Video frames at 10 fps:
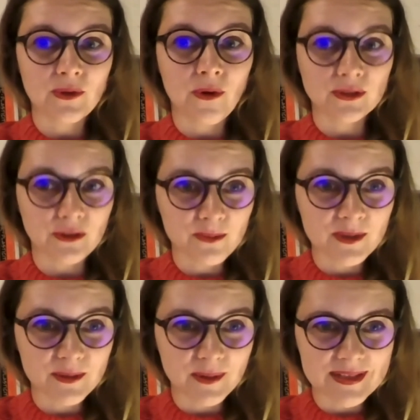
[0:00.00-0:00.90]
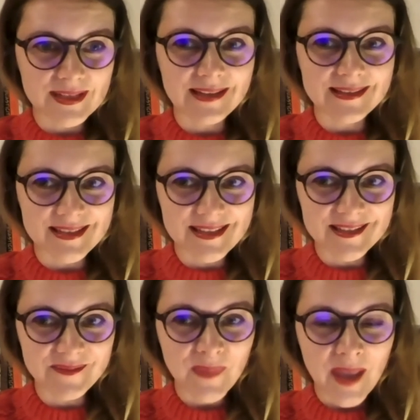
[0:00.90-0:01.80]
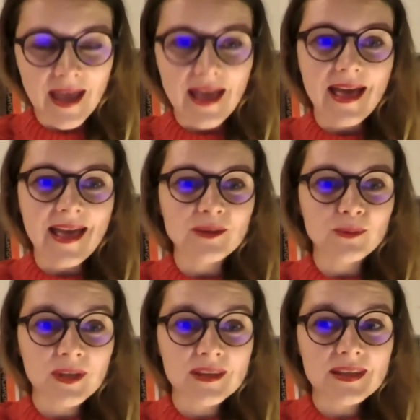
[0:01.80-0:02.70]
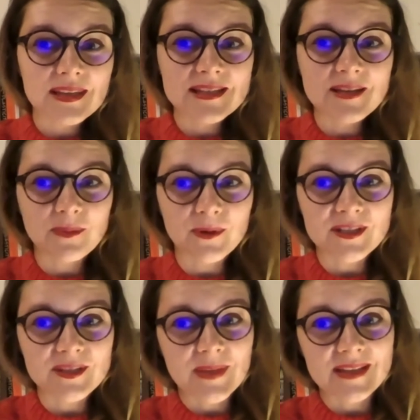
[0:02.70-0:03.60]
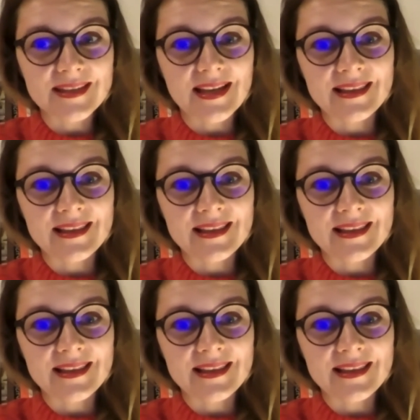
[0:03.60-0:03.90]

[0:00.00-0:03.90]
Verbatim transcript: October 2018, and with his appointment,